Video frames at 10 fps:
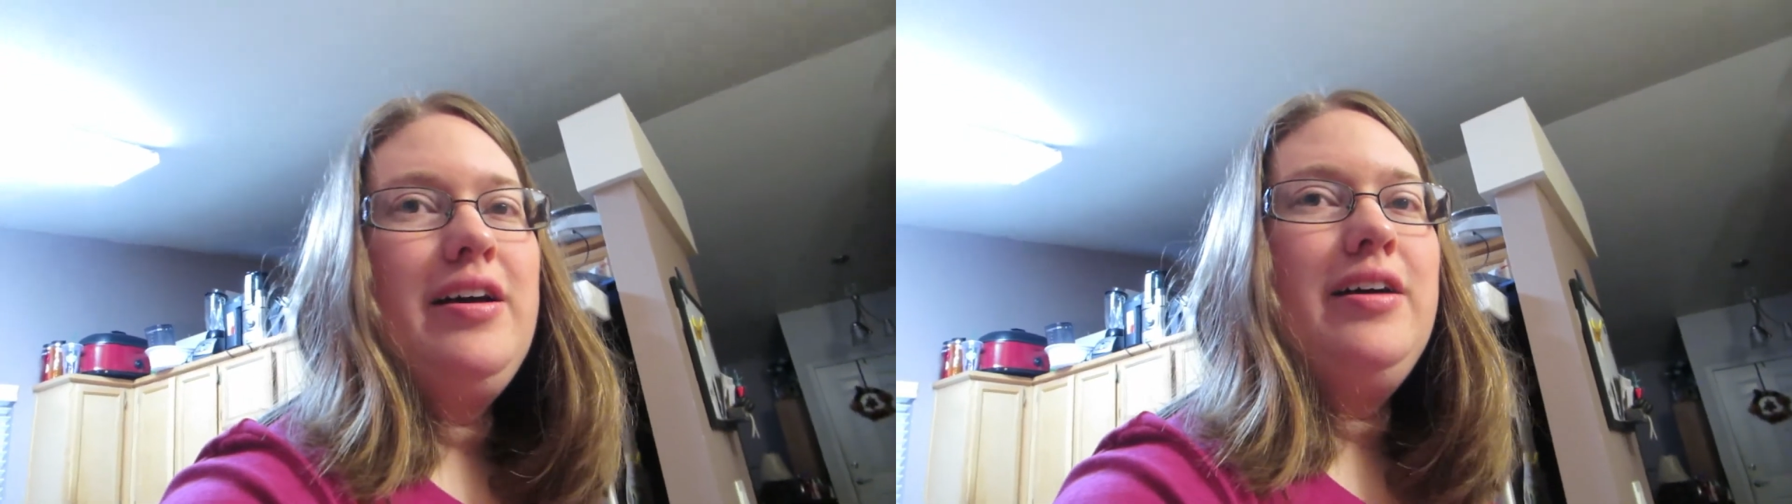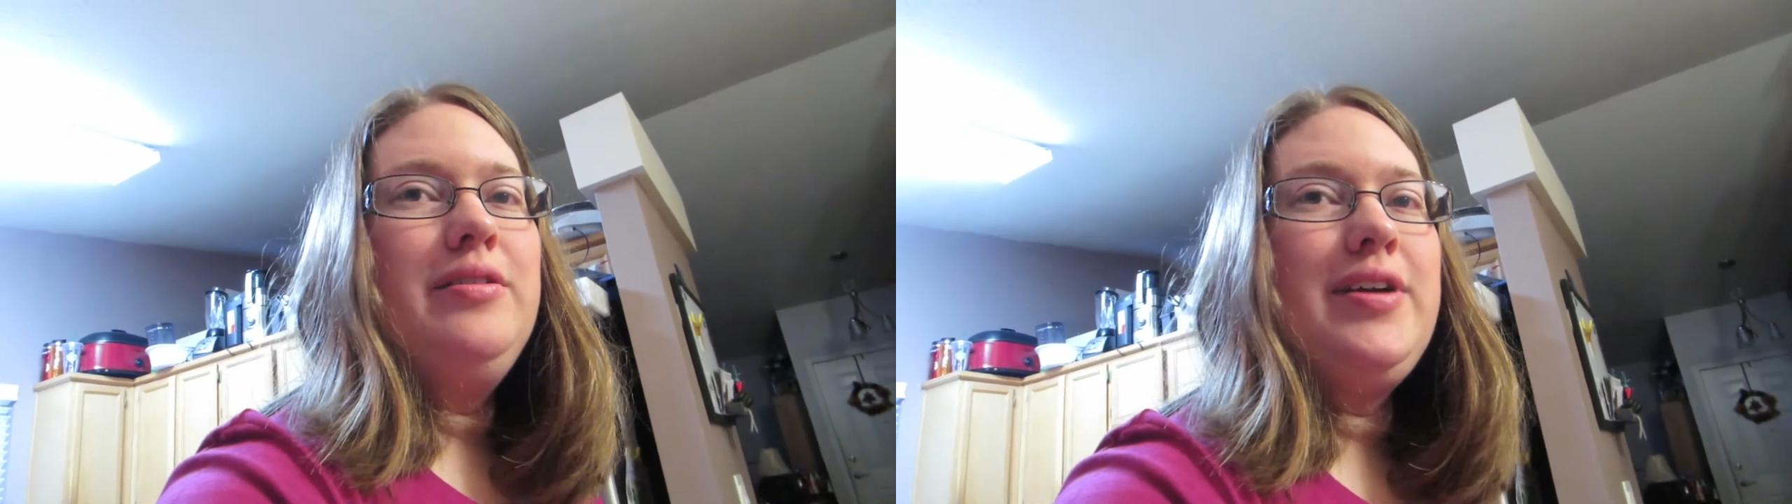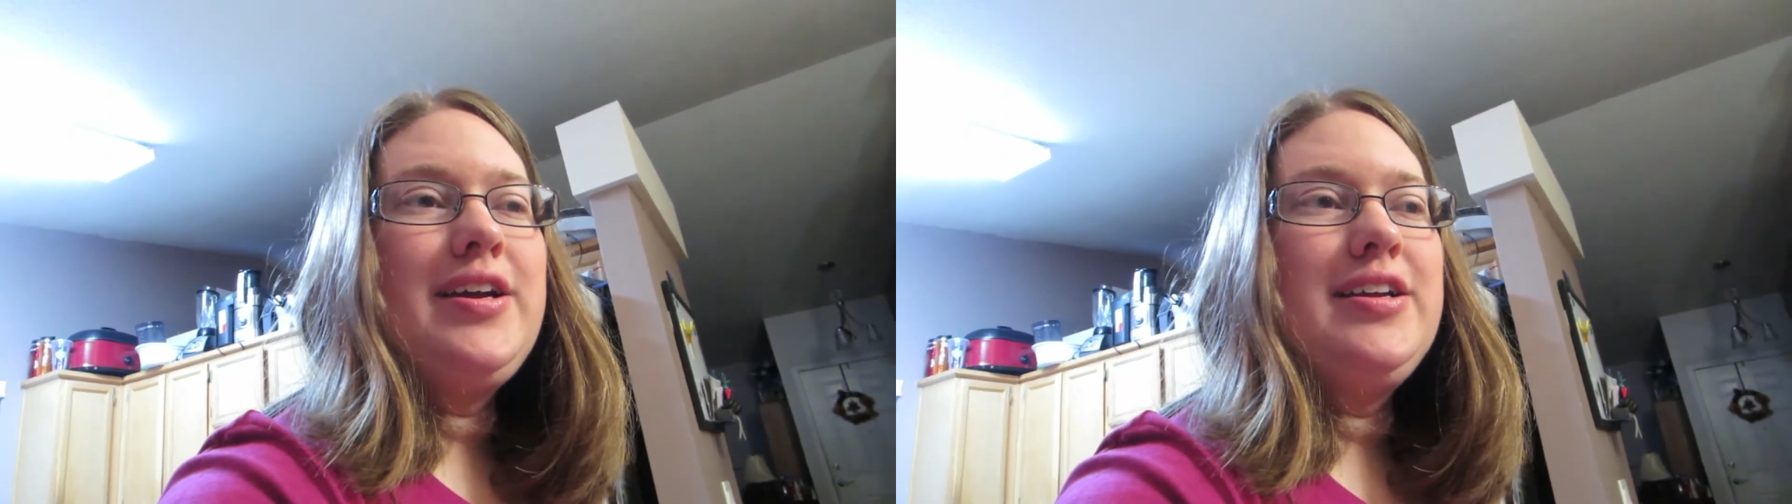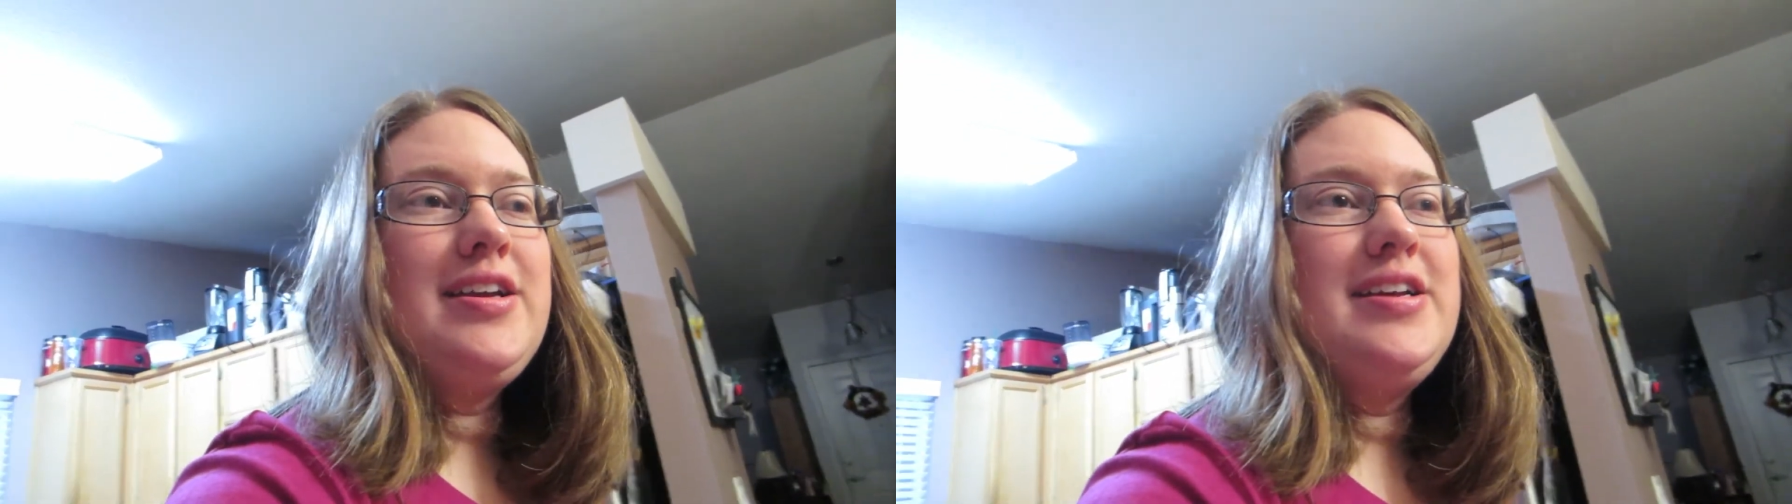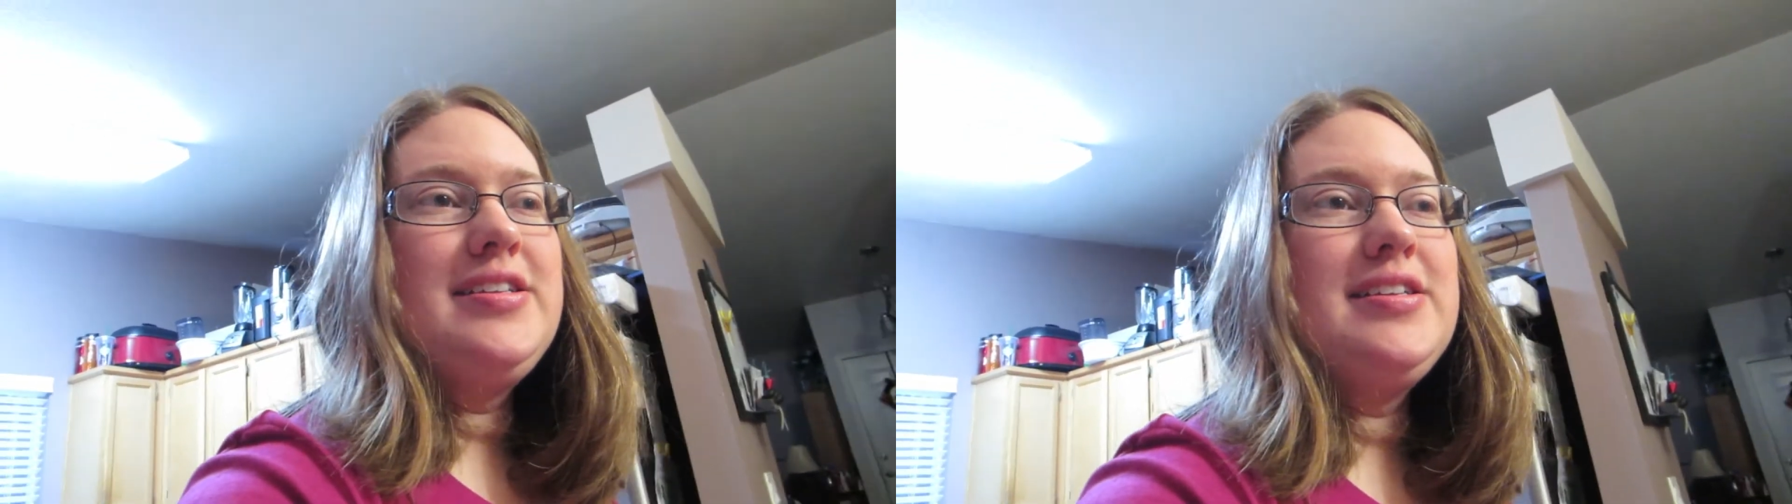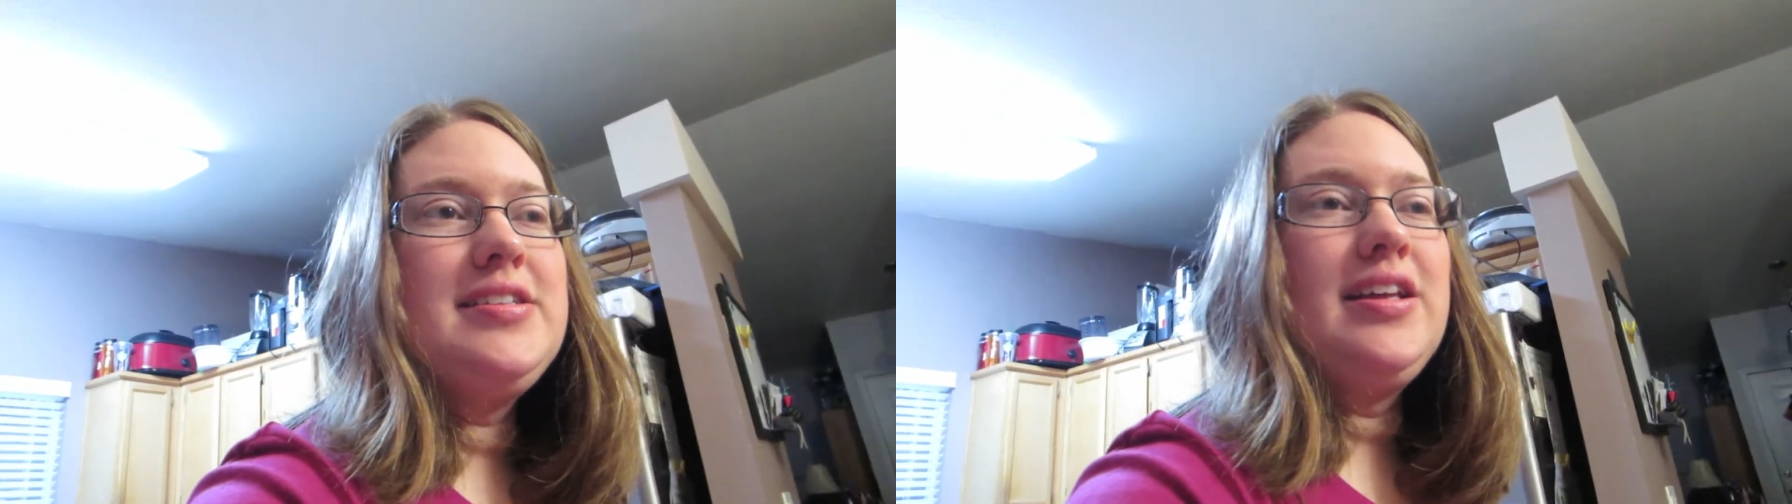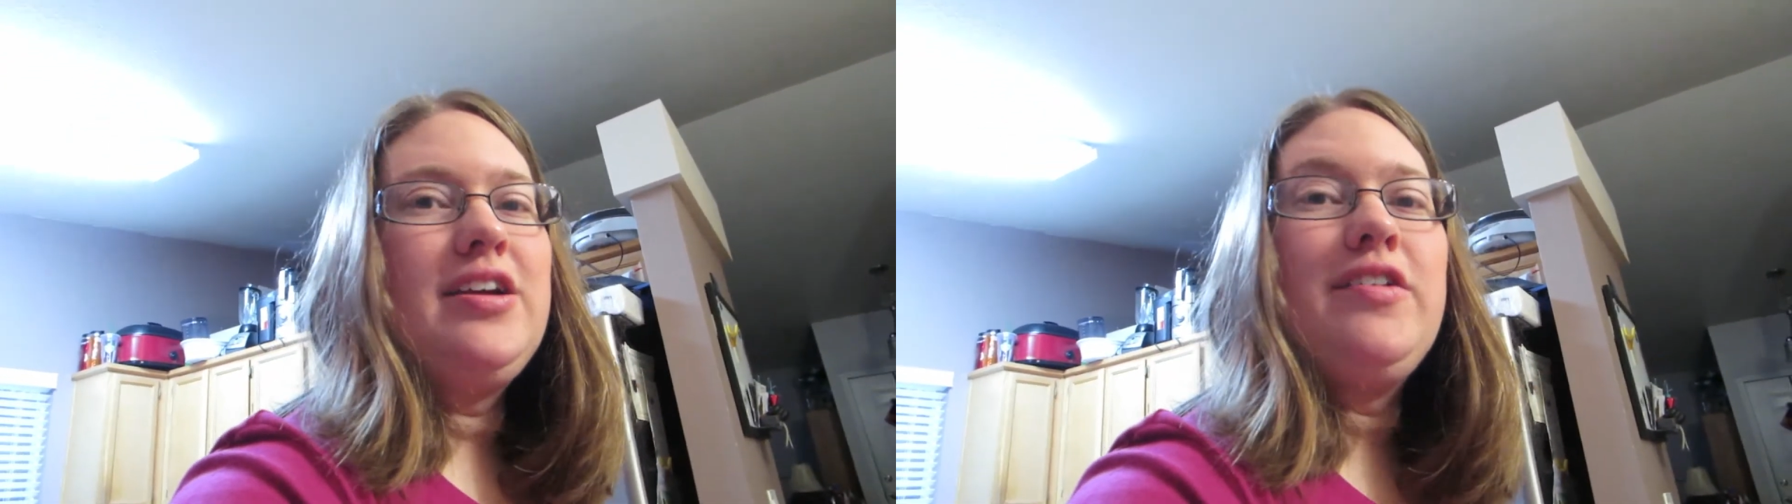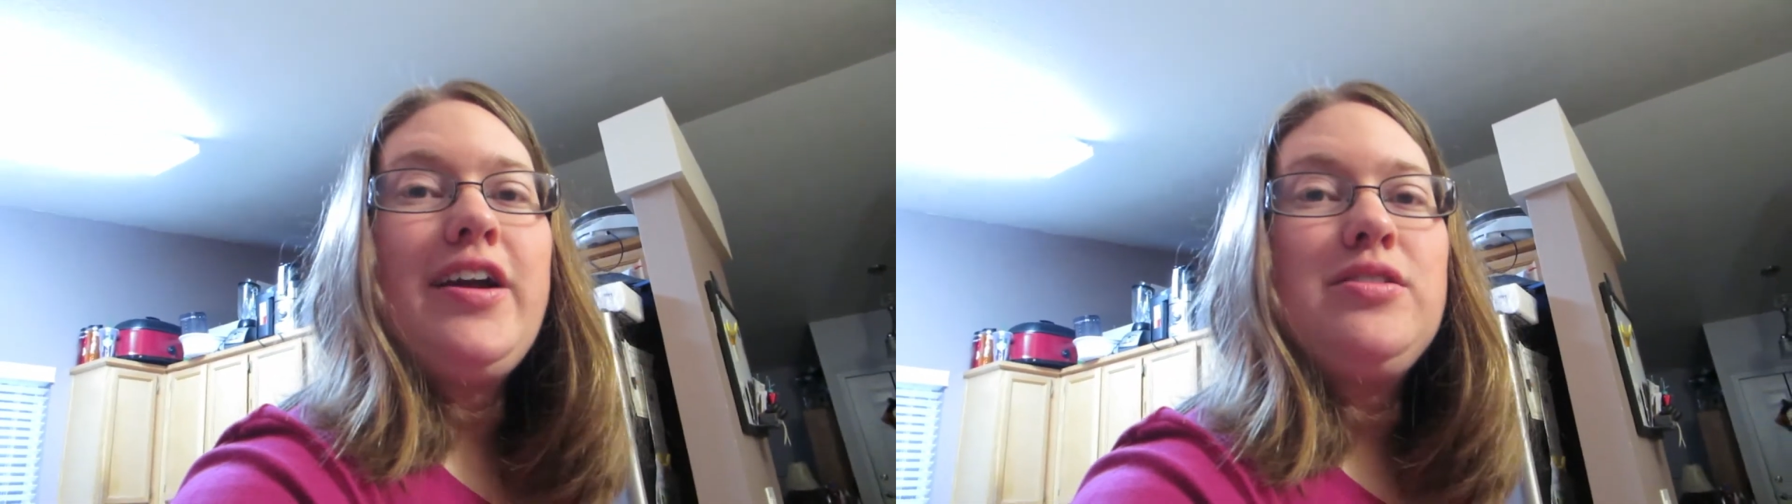uh, recognizes the
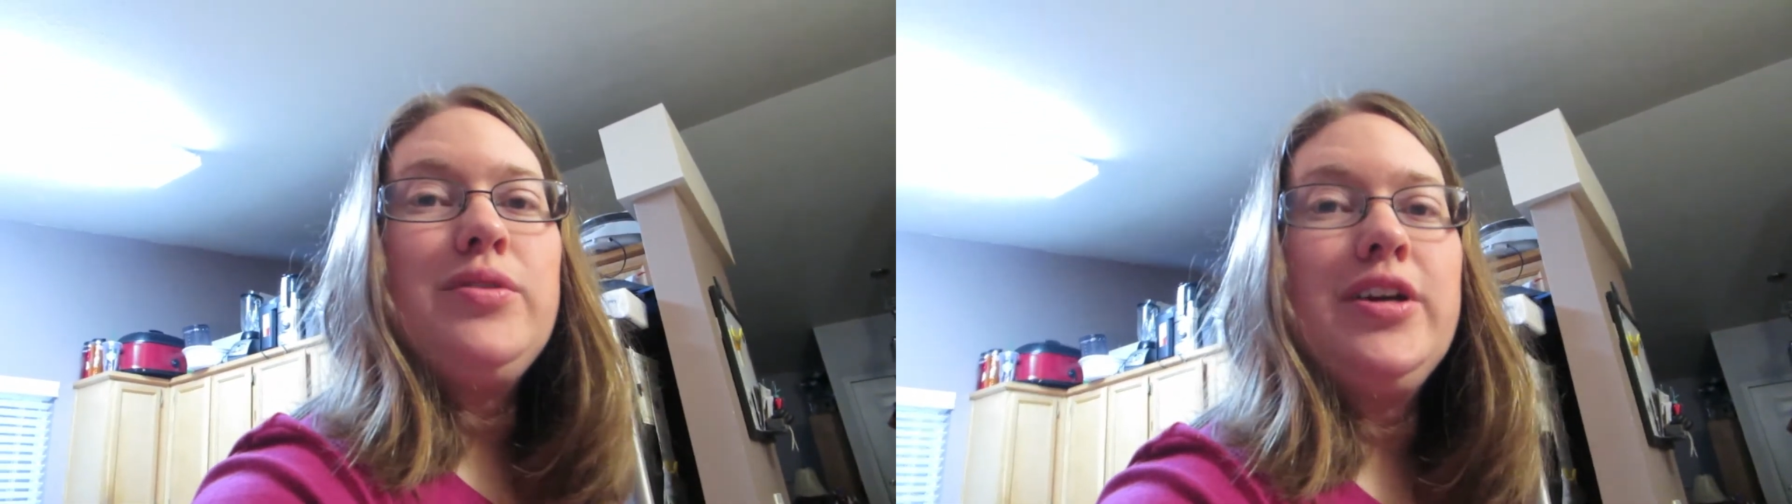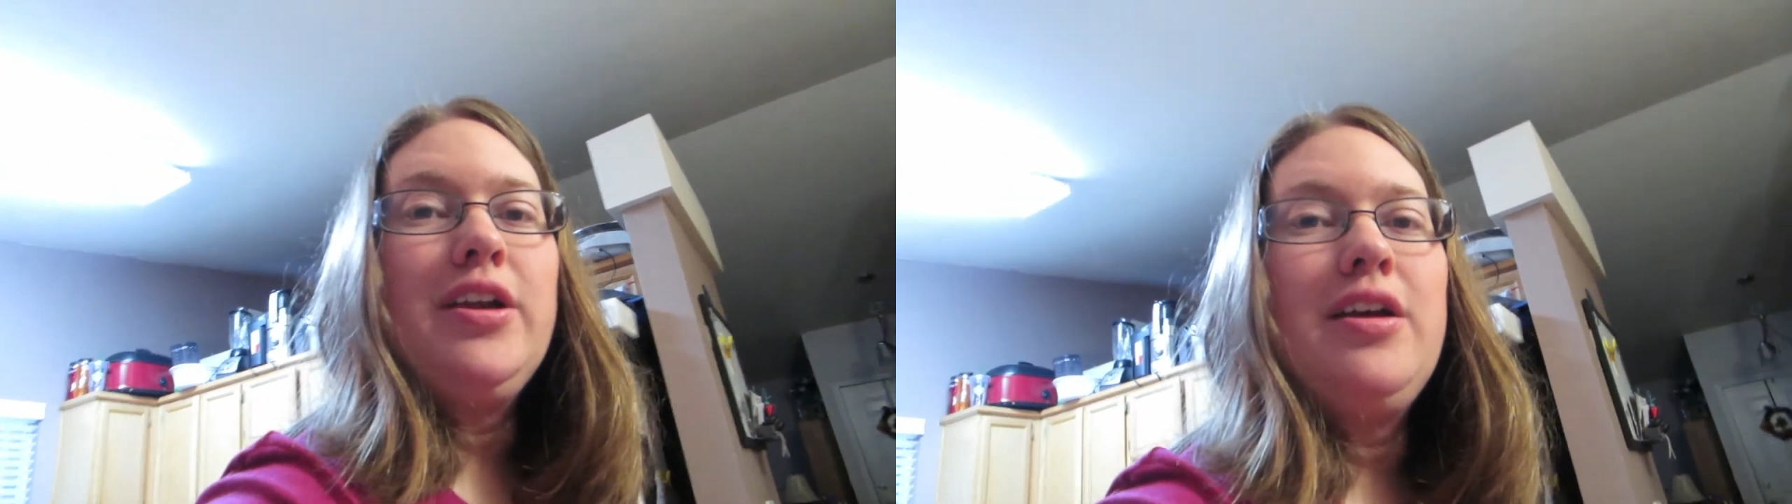correct word.